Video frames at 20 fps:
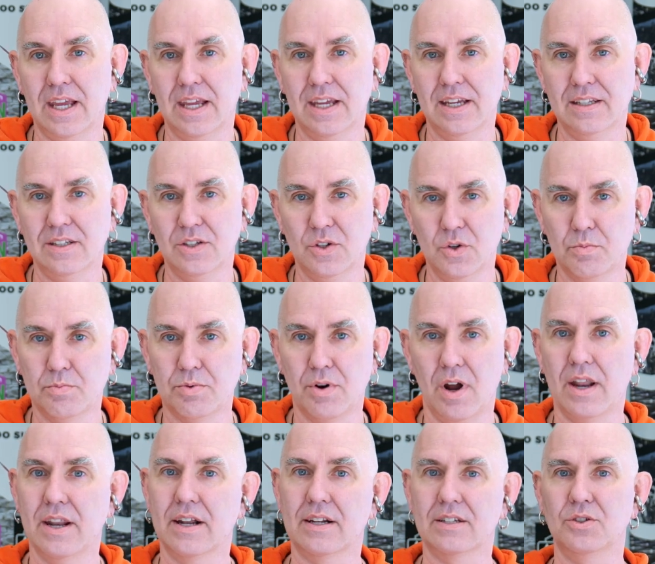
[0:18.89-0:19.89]
a new
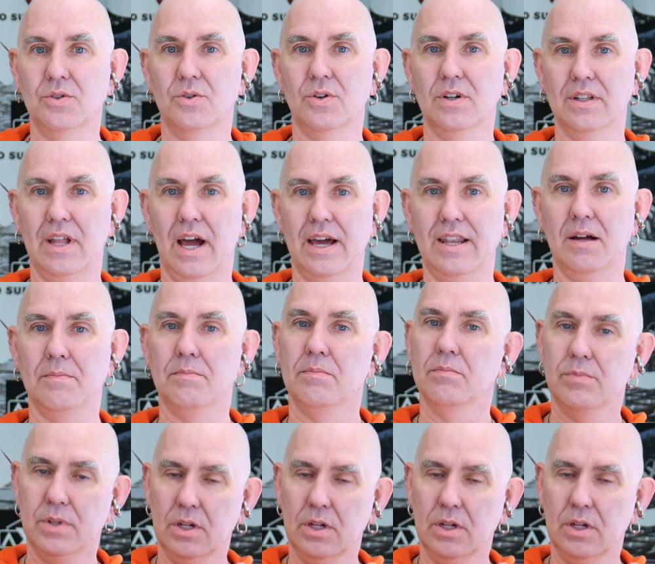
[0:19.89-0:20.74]
product to our lineup.